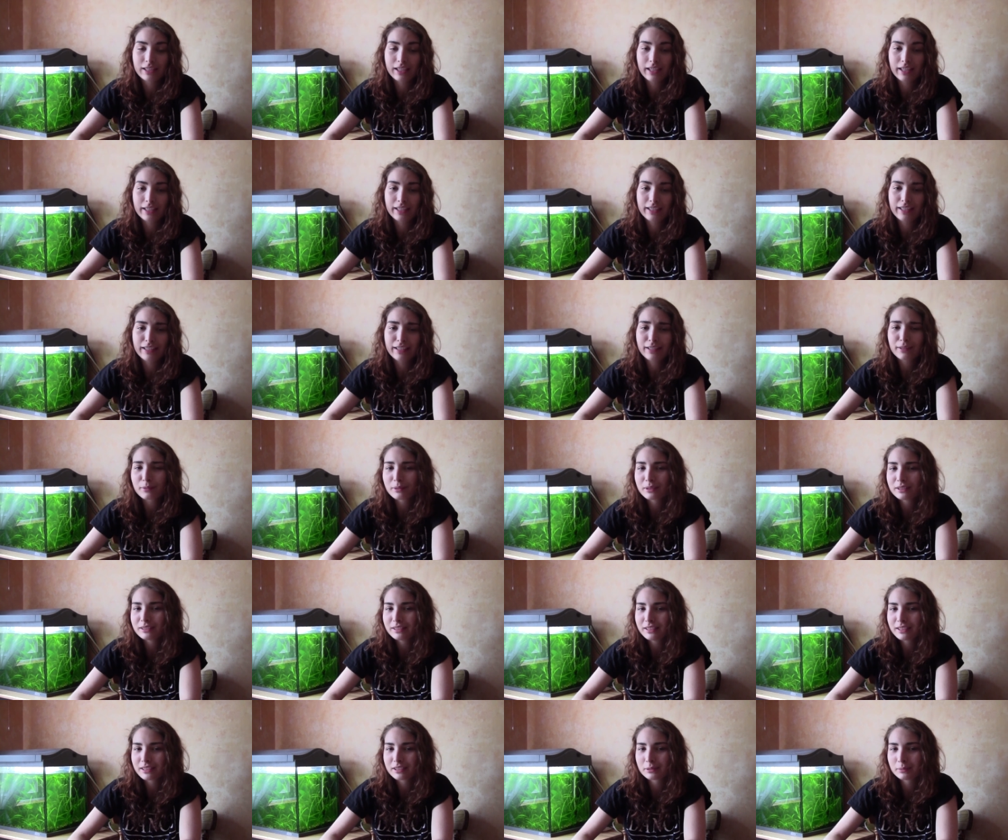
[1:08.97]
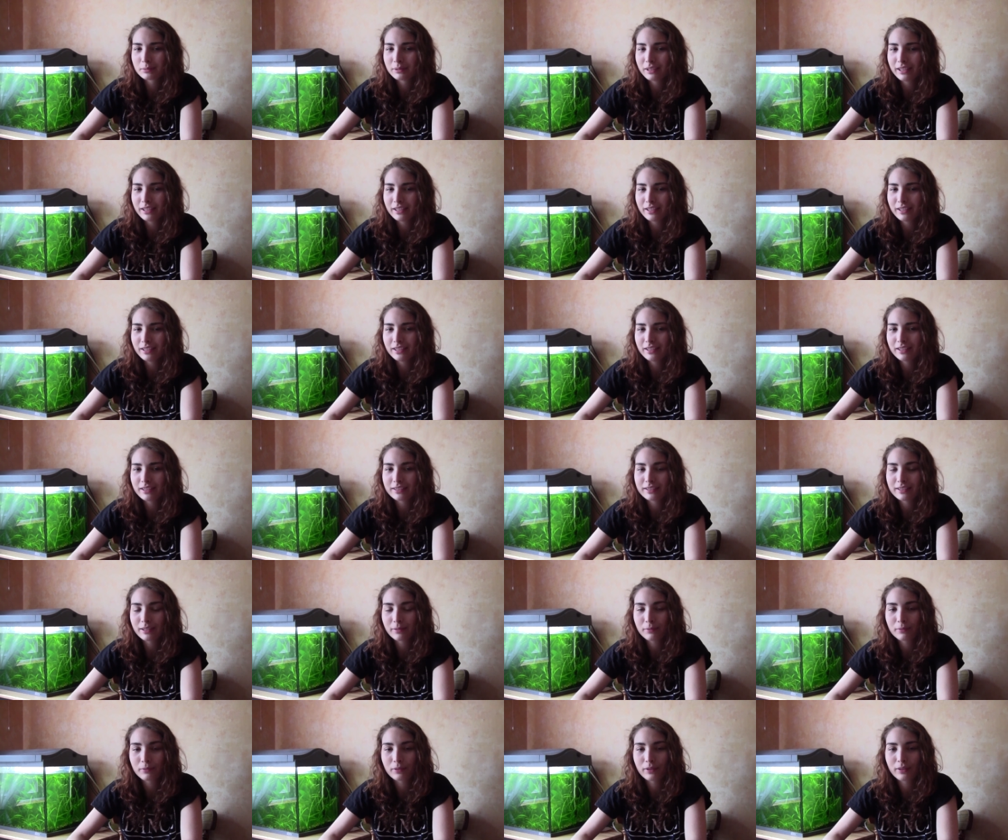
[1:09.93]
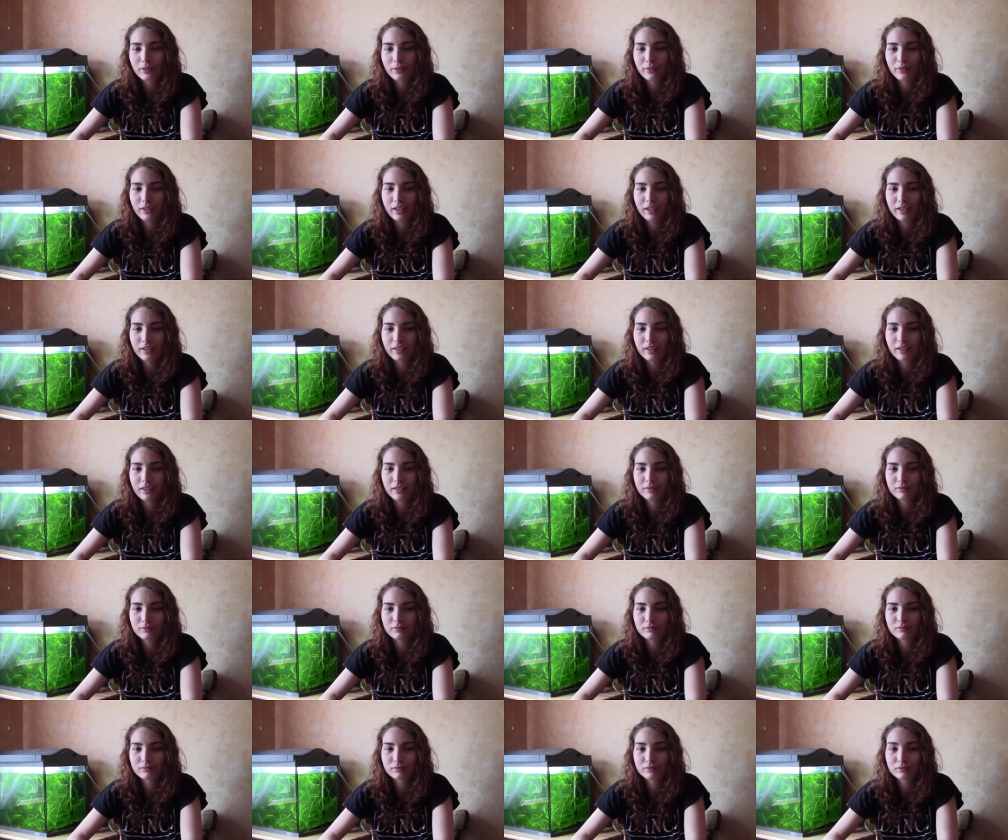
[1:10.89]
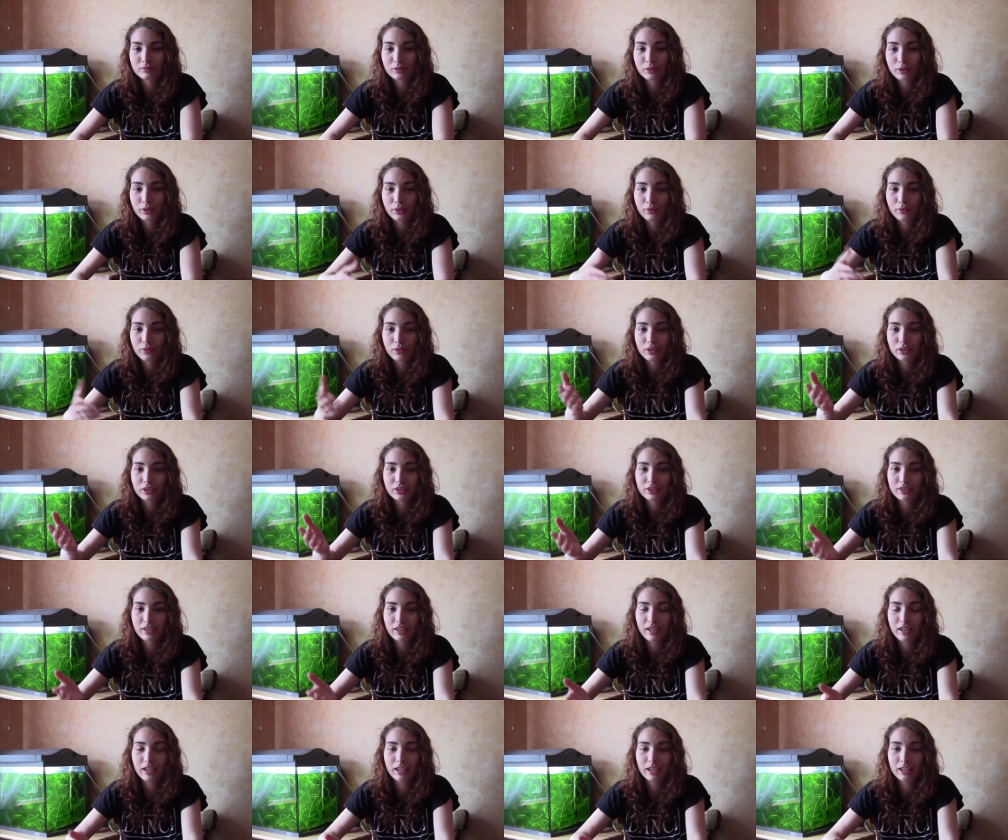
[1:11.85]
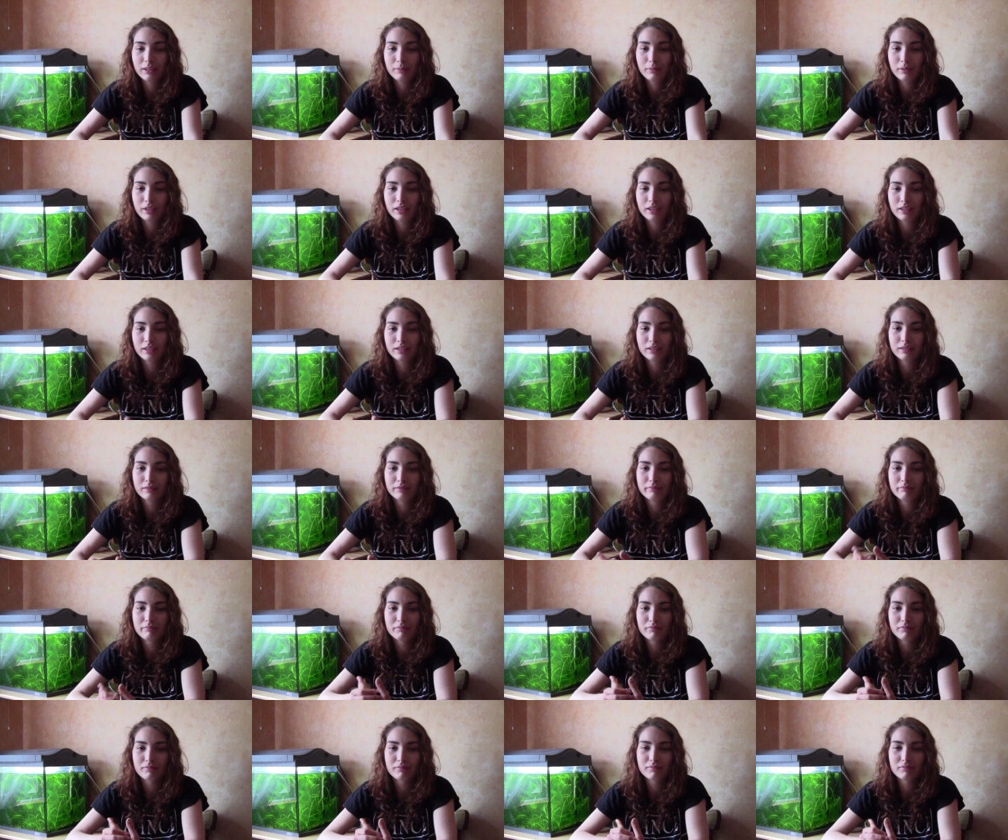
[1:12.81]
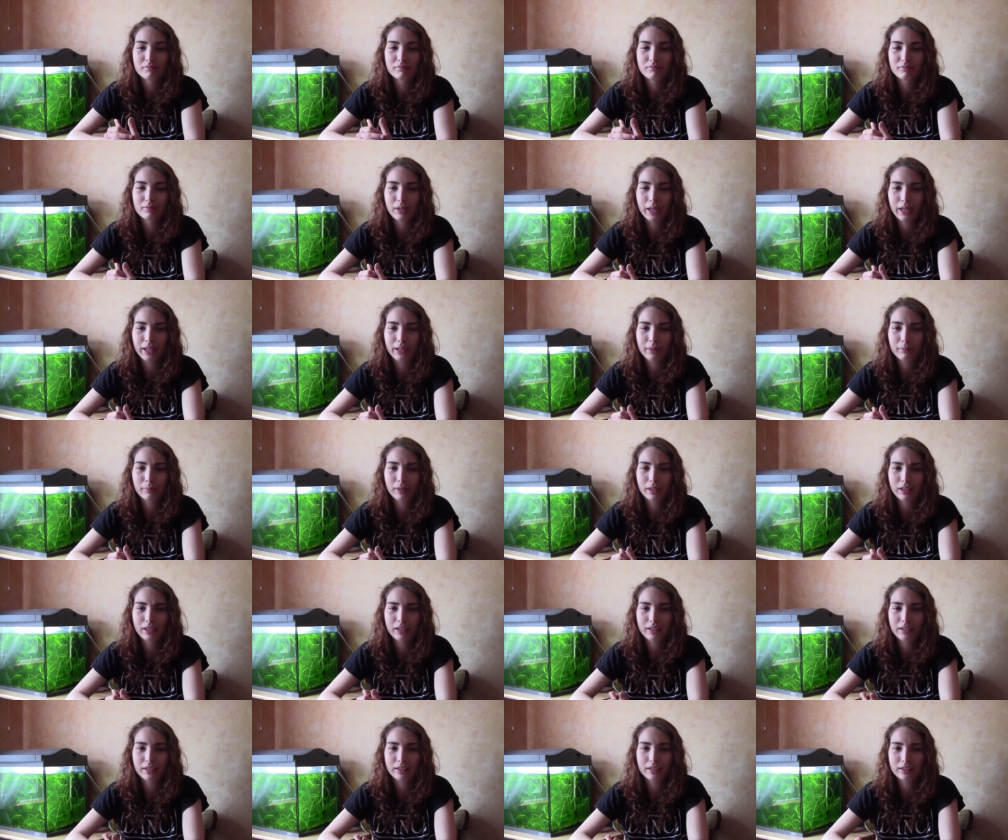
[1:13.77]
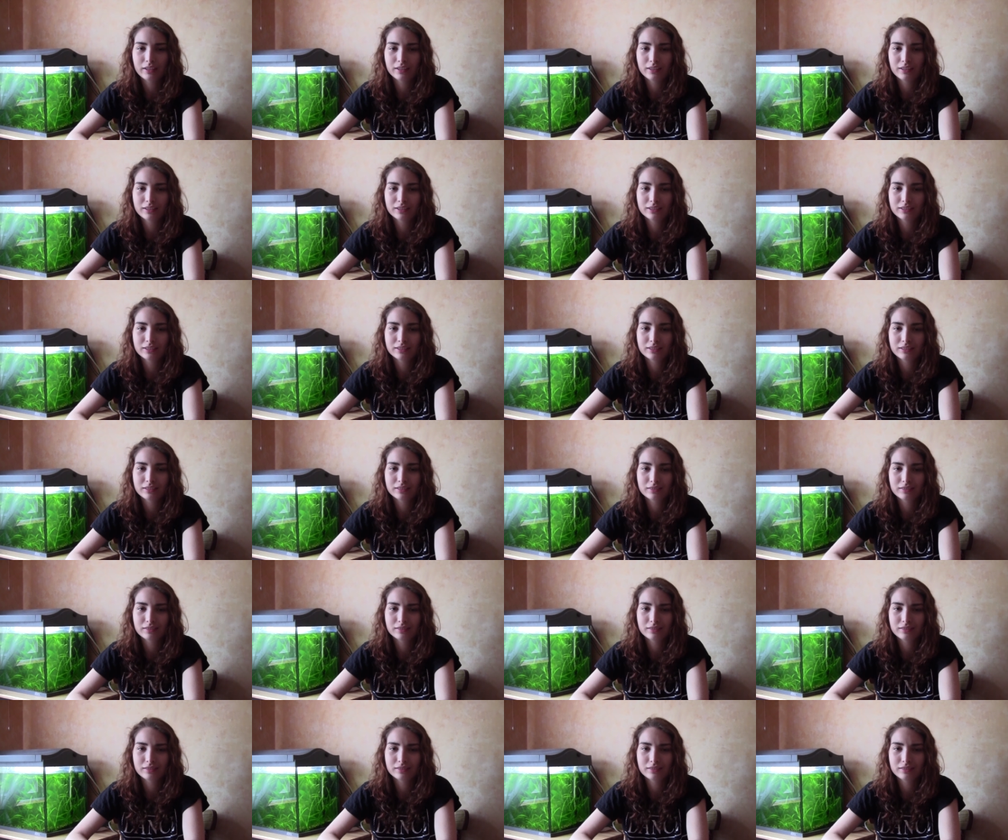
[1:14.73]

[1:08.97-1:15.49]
I can't really explain it except for the fact that for the first time in many years,